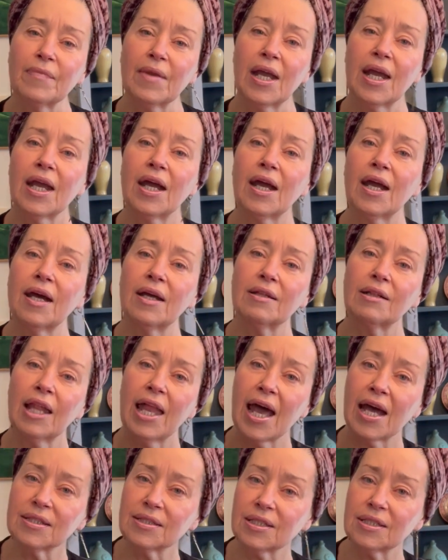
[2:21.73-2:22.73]
And
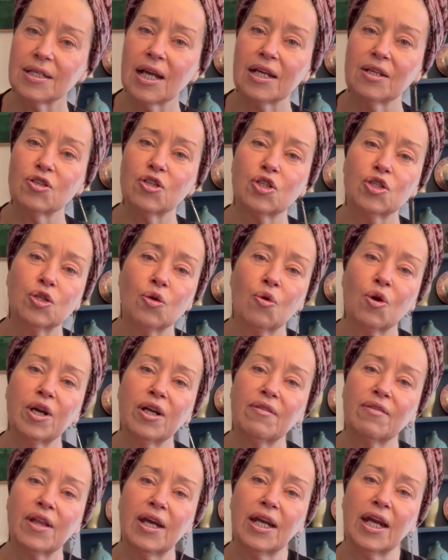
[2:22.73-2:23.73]
last night's short
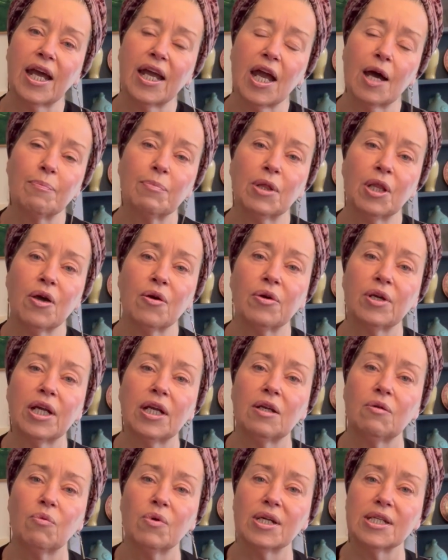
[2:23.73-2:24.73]
that I
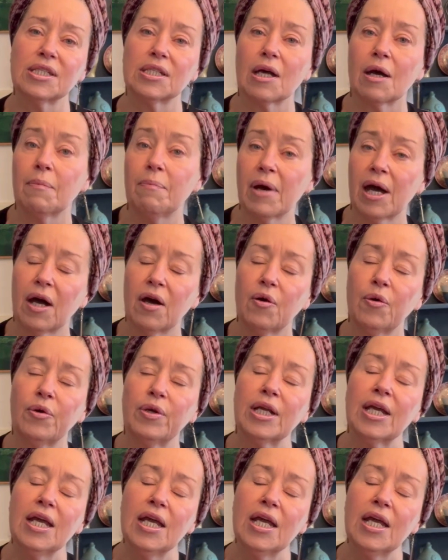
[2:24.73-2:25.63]
uploaded was about